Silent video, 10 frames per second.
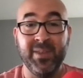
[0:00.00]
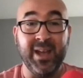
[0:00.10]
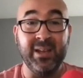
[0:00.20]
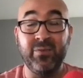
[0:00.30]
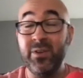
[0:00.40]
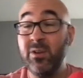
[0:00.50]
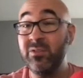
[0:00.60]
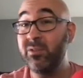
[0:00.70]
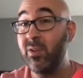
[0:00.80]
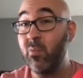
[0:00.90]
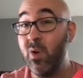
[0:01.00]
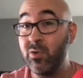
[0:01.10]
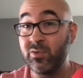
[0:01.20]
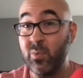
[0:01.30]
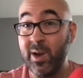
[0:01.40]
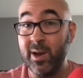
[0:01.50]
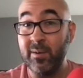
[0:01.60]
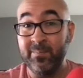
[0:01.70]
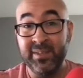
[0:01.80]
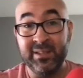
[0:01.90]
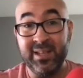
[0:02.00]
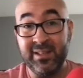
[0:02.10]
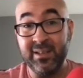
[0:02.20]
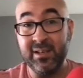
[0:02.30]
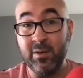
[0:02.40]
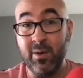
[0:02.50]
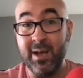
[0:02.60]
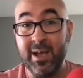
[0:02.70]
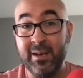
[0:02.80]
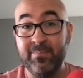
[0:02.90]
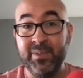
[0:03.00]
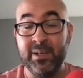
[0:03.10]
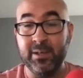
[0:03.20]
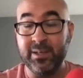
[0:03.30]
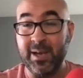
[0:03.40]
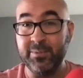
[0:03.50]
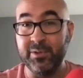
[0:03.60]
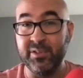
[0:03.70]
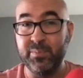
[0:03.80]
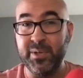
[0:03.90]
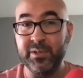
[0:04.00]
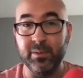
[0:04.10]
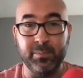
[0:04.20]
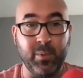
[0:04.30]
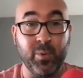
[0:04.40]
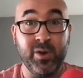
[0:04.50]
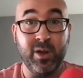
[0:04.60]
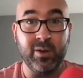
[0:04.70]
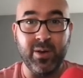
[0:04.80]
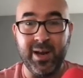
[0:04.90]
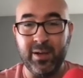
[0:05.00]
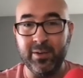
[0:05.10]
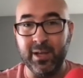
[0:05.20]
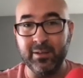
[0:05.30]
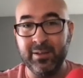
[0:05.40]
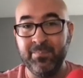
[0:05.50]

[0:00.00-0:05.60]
And if it goes to the wrong square, then they can go ahead and capture this bishop, but we're not going to allow that.